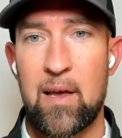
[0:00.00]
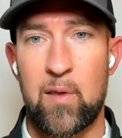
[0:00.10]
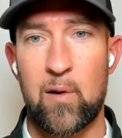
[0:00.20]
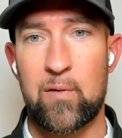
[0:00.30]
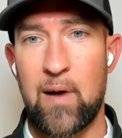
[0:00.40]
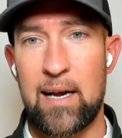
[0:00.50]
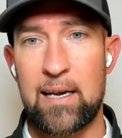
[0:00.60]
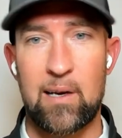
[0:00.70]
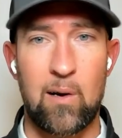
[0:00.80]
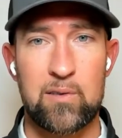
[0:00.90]
they're
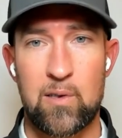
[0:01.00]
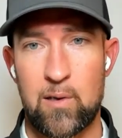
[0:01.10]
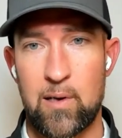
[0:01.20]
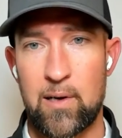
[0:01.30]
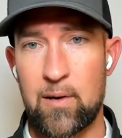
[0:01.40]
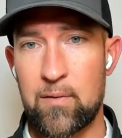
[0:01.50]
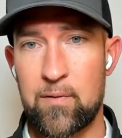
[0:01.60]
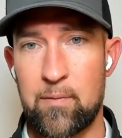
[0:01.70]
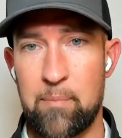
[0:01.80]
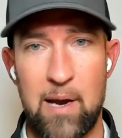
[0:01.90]
finding
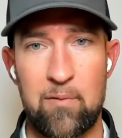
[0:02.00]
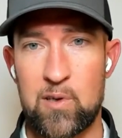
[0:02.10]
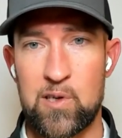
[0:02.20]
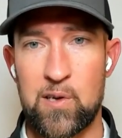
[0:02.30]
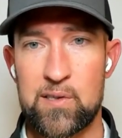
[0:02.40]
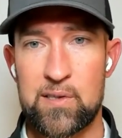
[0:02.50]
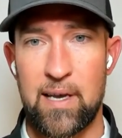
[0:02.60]
alternative beverages.